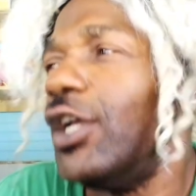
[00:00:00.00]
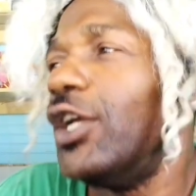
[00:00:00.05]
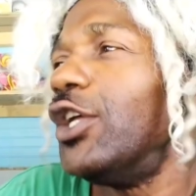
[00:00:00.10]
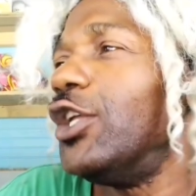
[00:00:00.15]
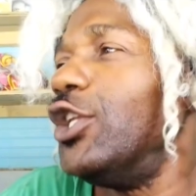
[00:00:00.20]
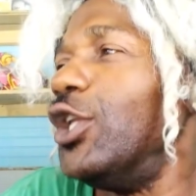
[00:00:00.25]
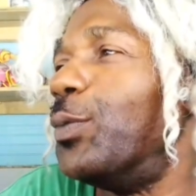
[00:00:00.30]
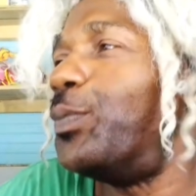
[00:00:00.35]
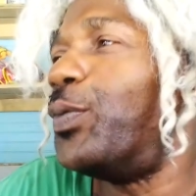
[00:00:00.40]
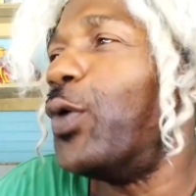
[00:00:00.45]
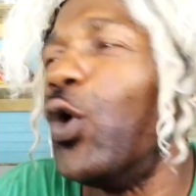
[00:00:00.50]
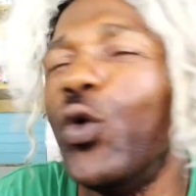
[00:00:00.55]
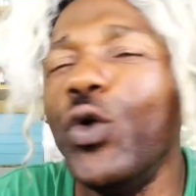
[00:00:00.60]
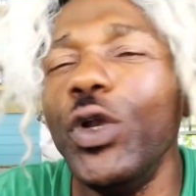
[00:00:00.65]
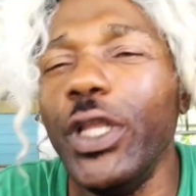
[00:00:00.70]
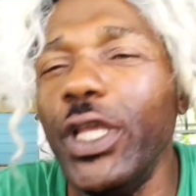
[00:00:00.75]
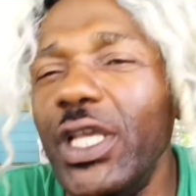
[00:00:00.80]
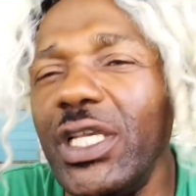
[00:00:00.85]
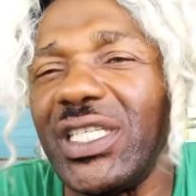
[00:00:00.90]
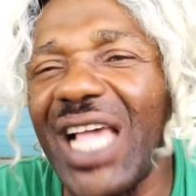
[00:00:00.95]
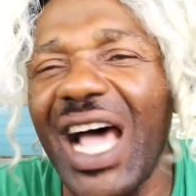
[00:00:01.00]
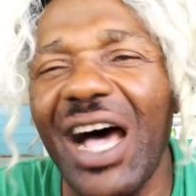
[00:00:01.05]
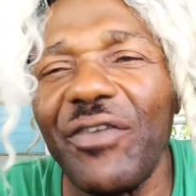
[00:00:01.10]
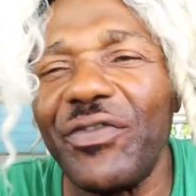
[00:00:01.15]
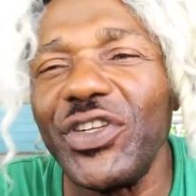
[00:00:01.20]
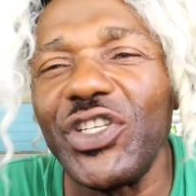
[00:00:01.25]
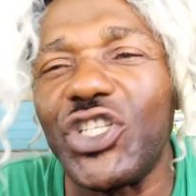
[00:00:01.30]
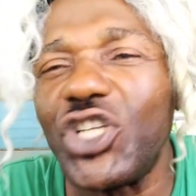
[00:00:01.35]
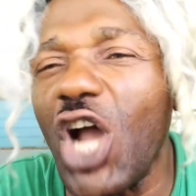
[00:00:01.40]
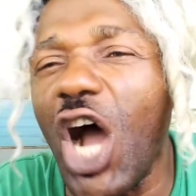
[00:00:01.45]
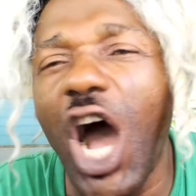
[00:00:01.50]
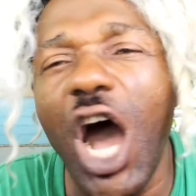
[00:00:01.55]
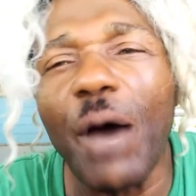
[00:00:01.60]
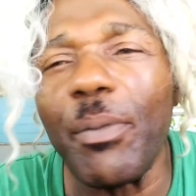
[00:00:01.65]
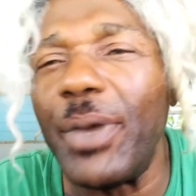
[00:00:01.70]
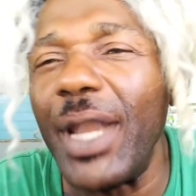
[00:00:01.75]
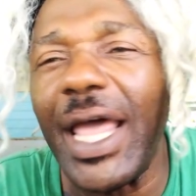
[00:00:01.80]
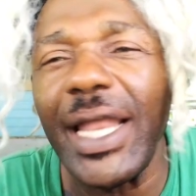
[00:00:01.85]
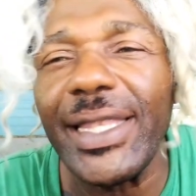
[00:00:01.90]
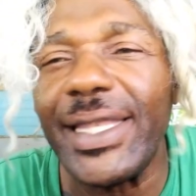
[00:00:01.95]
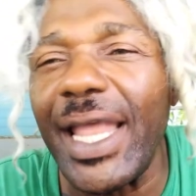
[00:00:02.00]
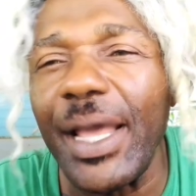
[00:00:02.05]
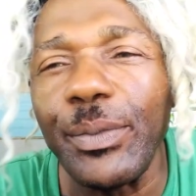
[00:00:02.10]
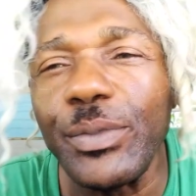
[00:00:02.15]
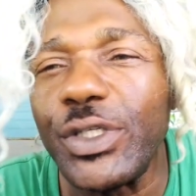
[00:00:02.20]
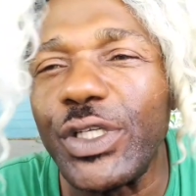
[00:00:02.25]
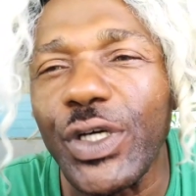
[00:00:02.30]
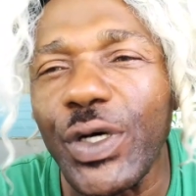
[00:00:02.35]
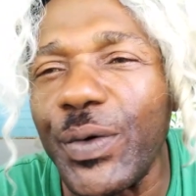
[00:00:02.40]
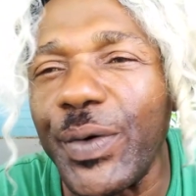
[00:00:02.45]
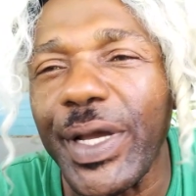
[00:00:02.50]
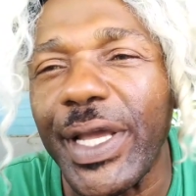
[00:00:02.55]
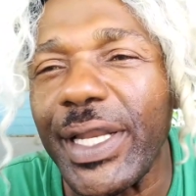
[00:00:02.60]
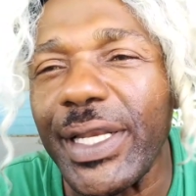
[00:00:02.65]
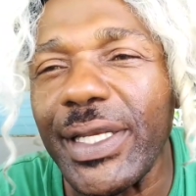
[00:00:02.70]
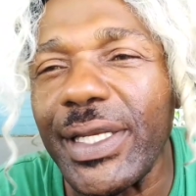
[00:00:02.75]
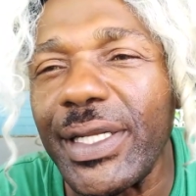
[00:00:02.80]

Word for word: The police have a job, let them do it.